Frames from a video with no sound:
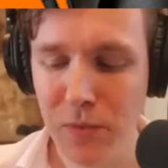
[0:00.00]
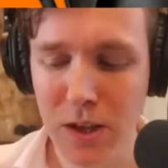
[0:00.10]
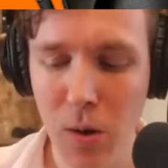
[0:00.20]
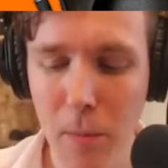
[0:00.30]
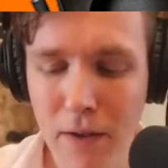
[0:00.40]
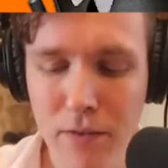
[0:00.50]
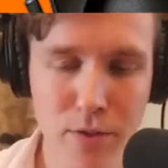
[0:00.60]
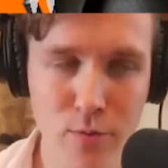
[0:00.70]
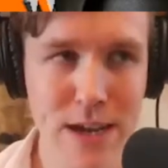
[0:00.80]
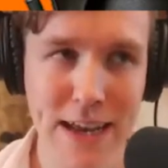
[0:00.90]
you know, about
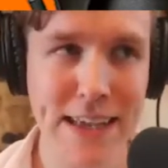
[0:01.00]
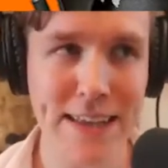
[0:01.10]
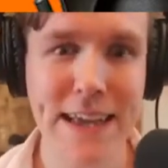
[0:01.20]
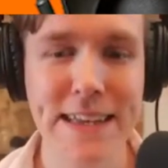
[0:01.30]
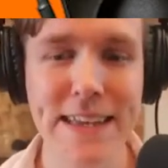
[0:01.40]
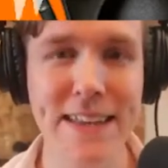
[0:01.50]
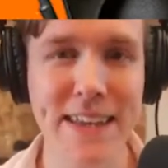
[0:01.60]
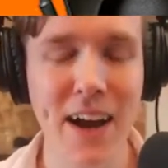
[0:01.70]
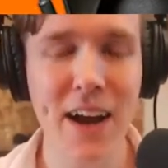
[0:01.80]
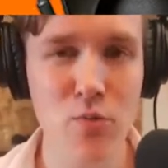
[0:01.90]
3 days later,
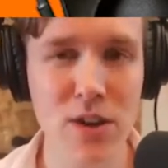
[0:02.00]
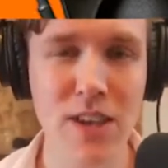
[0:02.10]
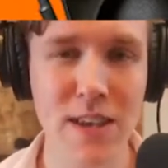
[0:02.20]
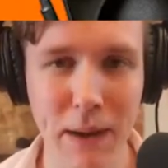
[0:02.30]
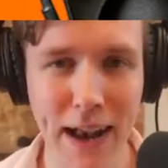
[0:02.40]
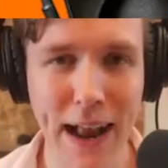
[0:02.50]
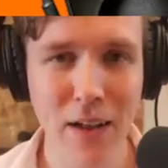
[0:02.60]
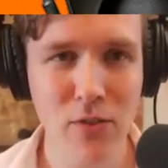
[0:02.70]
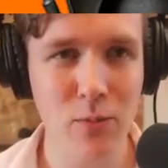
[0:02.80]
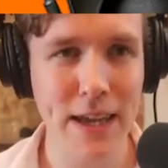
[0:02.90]
this guy reaches back
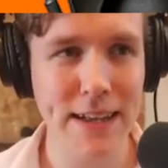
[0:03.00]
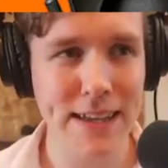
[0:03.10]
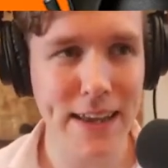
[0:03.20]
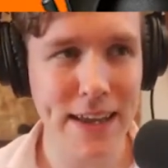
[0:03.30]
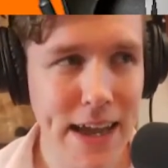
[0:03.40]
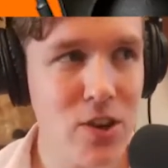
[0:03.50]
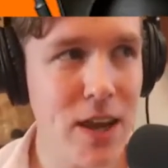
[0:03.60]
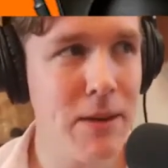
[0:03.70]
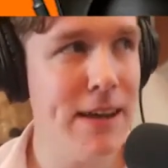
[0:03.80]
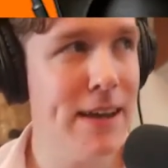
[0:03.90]
out to me and he's like, hey,
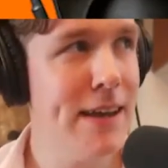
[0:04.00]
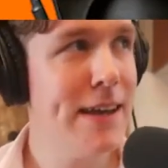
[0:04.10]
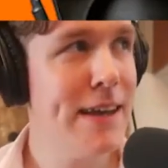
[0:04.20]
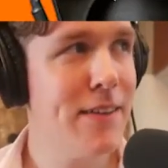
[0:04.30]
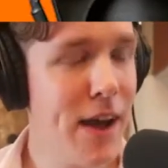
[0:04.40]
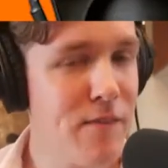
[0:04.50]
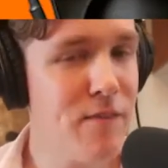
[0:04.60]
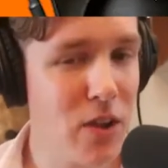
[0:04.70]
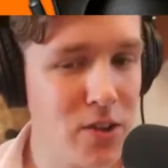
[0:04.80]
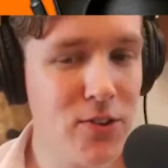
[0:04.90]
Jamie, that
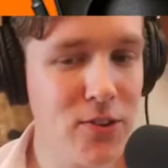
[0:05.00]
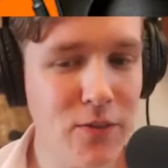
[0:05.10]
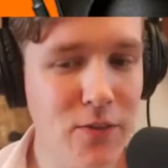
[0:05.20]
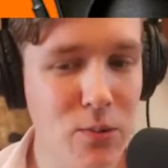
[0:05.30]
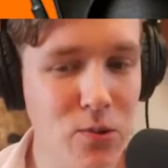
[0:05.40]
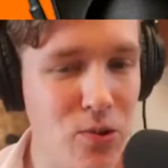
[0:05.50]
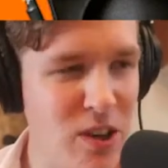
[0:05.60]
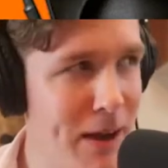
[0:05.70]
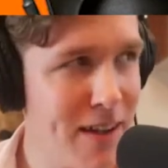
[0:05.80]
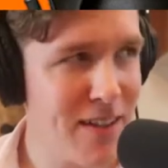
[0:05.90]
funnel stuff you were
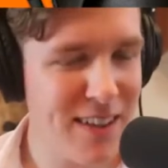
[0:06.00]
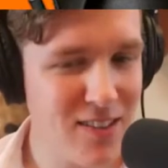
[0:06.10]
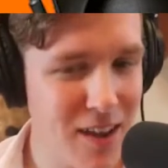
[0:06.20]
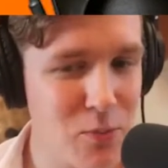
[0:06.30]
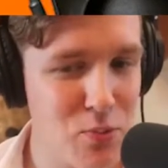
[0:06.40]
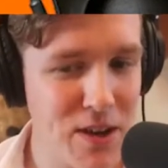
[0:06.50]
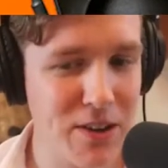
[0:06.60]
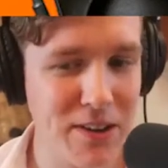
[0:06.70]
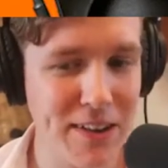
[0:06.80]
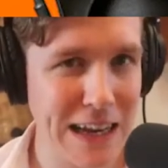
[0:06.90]
talking about, it sounds pretty
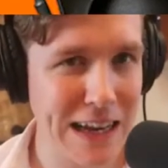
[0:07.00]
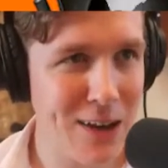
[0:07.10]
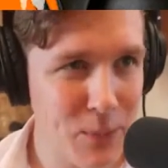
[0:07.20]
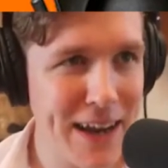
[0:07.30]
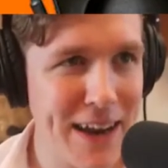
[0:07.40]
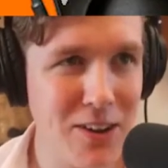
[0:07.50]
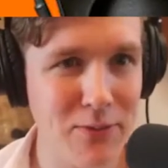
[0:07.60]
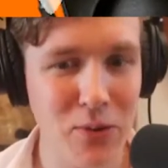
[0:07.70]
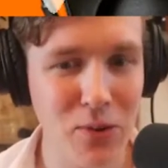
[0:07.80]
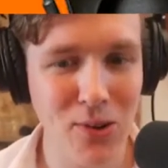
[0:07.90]
good. Like, can we get on a
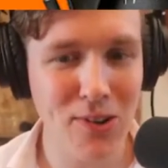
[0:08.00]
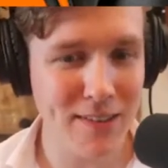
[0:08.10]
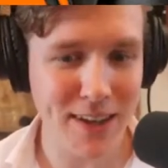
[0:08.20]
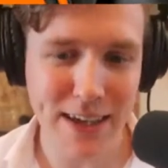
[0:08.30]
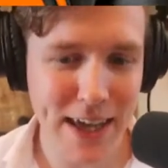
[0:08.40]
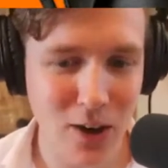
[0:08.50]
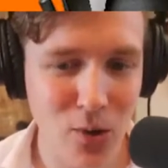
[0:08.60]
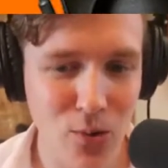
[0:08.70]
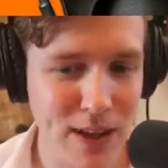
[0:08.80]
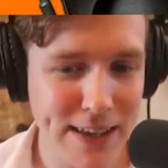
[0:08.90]
phone call? I was like, yeah,
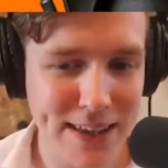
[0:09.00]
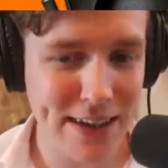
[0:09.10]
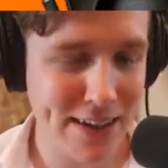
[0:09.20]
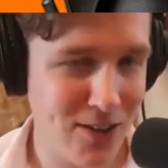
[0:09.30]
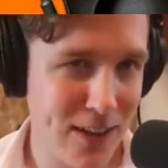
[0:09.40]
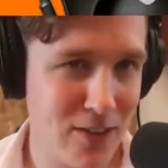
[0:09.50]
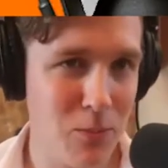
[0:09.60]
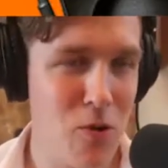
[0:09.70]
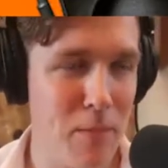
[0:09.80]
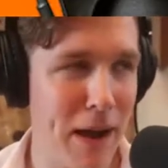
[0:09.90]
cool. Let's like chat
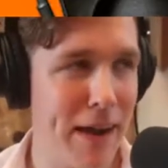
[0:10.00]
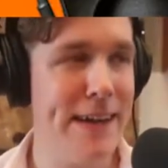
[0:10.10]
some more about